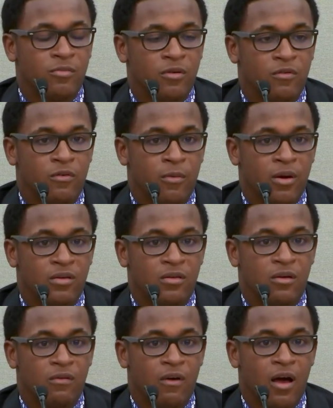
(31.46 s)
speak for
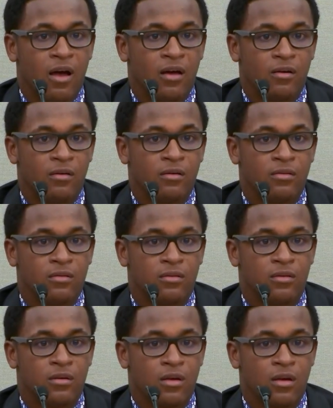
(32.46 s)
myself. I
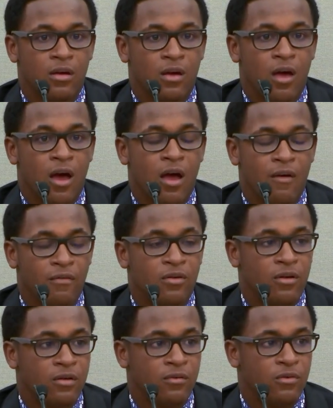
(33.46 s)

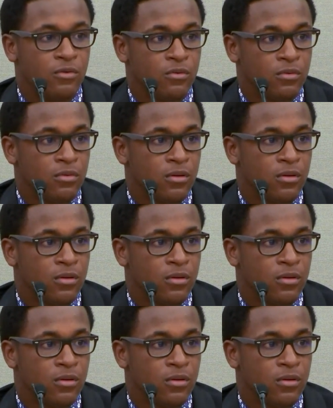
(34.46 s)
forgive you.